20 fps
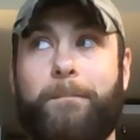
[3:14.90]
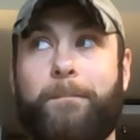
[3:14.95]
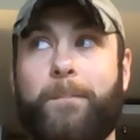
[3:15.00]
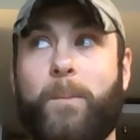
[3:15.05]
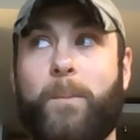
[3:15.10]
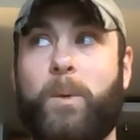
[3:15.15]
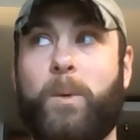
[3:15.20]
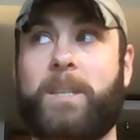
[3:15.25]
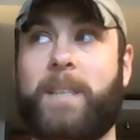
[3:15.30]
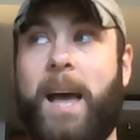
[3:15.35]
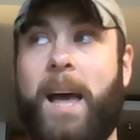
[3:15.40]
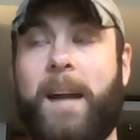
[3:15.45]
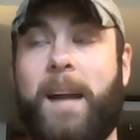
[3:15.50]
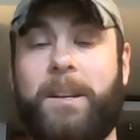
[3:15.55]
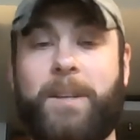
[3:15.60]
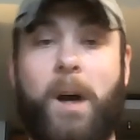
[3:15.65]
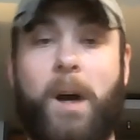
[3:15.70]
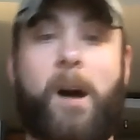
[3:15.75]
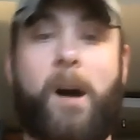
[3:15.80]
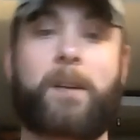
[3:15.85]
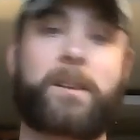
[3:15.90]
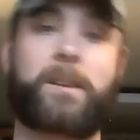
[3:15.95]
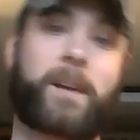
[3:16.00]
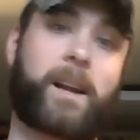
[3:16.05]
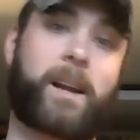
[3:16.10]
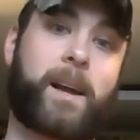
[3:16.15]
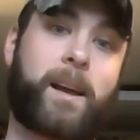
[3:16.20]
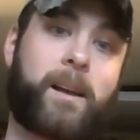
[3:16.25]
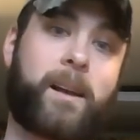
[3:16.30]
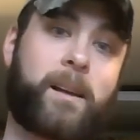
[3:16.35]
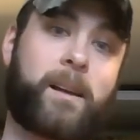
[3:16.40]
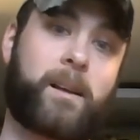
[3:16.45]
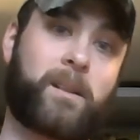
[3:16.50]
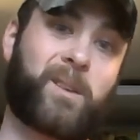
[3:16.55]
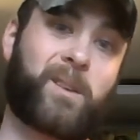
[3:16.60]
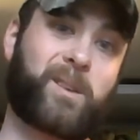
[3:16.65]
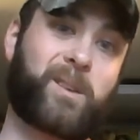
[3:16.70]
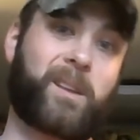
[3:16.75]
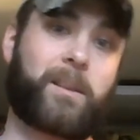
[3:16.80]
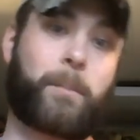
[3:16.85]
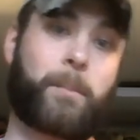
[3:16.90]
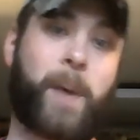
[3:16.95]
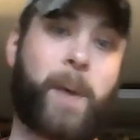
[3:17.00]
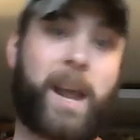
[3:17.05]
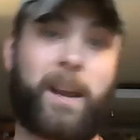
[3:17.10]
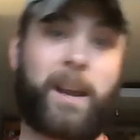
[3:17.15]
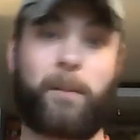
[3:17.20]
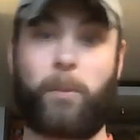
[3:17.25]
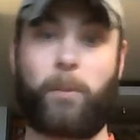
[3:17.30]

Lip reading: We sat and talked, and I looked at the painting.